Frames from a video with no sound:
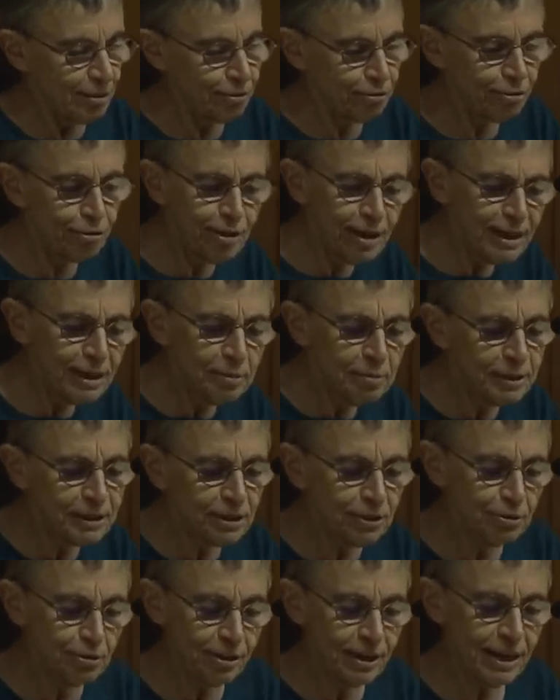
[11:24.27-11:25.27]
Freedom
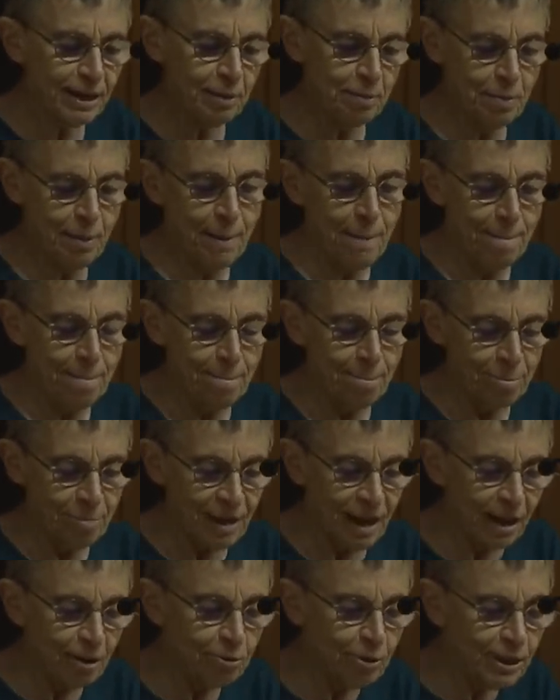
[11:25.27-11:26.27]
is a dream,
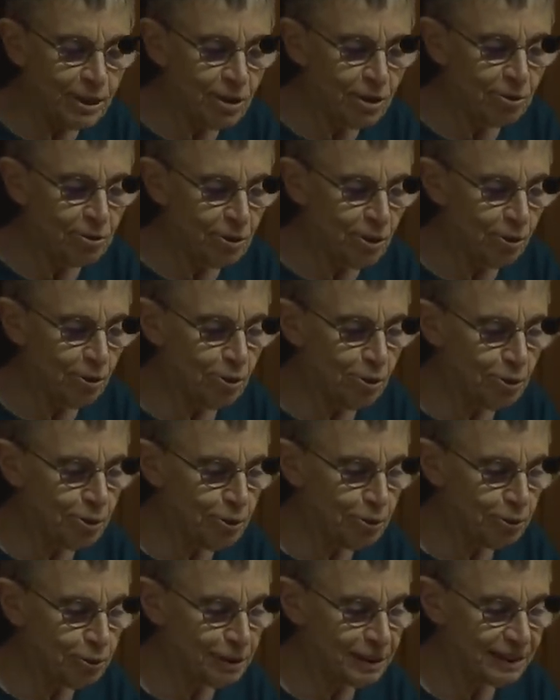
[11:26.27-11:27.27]
and we don't know
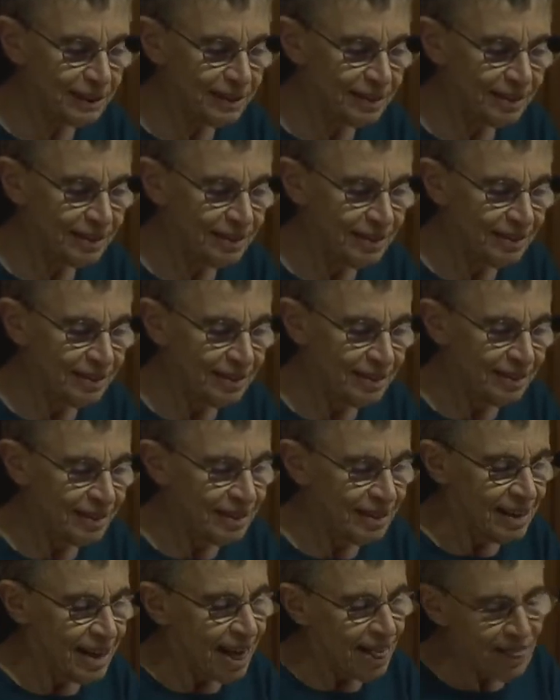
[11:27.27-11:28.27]
whose.
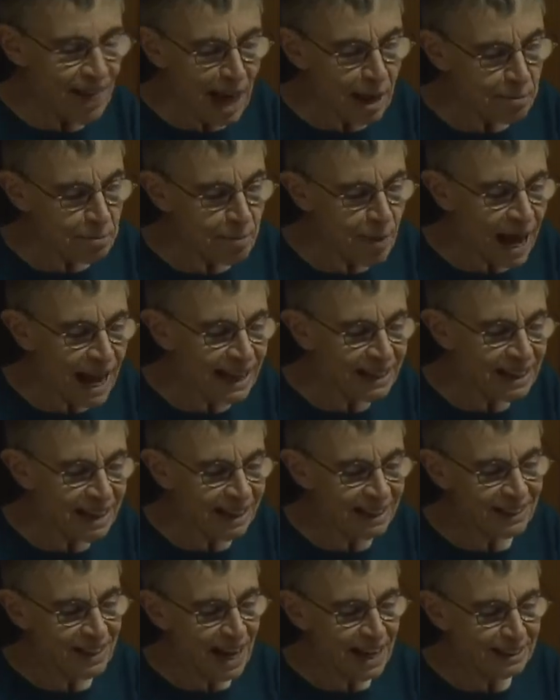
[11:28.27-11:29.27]
That man
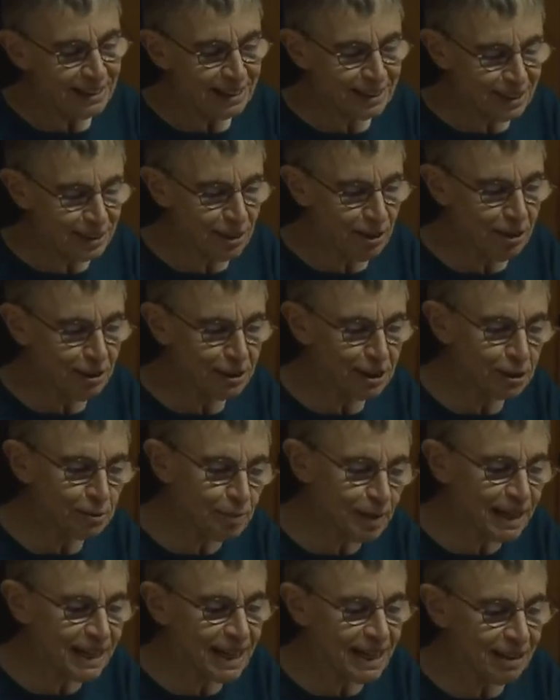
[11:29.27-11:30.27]
I last saw
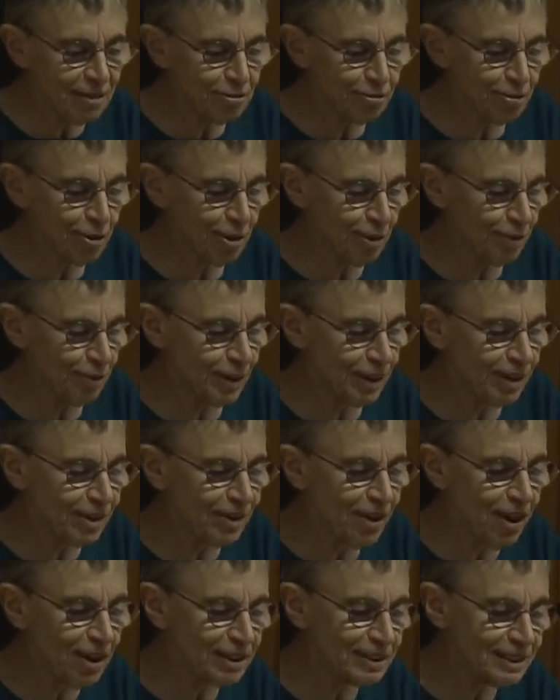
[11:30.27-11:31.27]
speaking in front of the
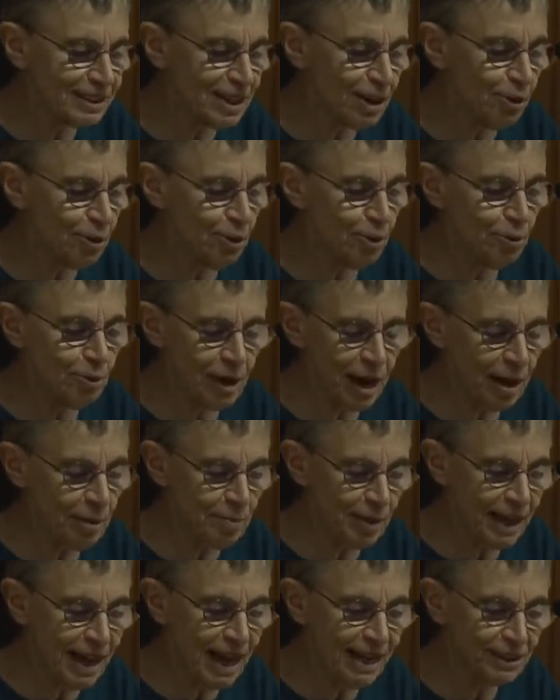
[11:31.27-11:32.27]
clock tower when I
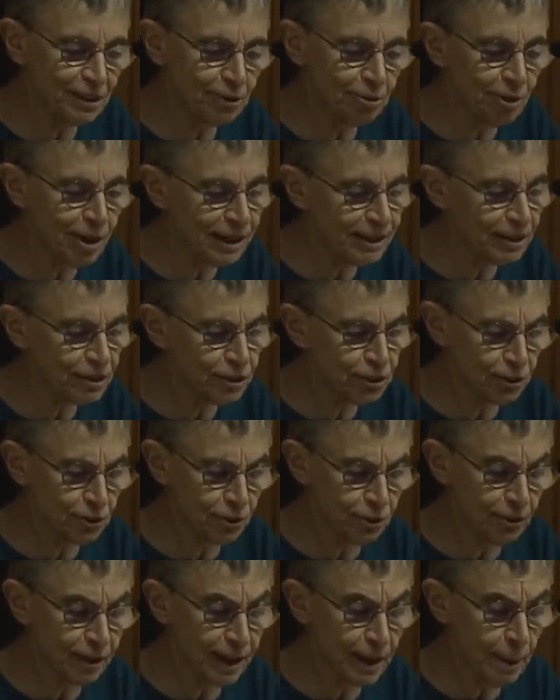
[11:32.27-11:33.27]
began to write the
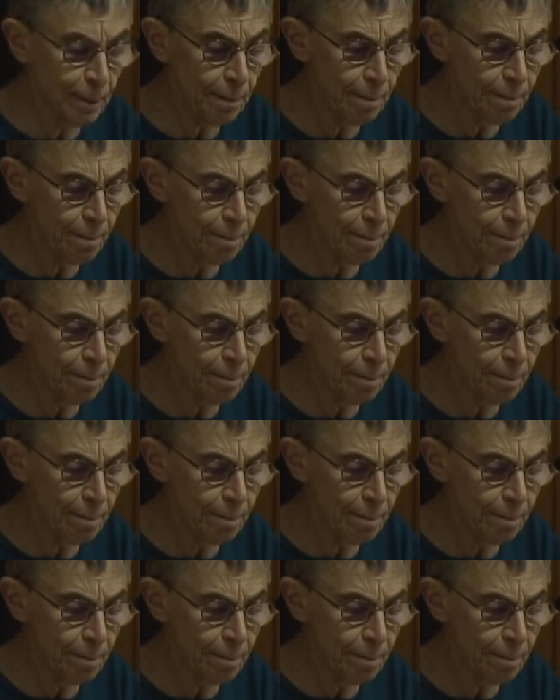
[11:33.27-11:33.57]
story.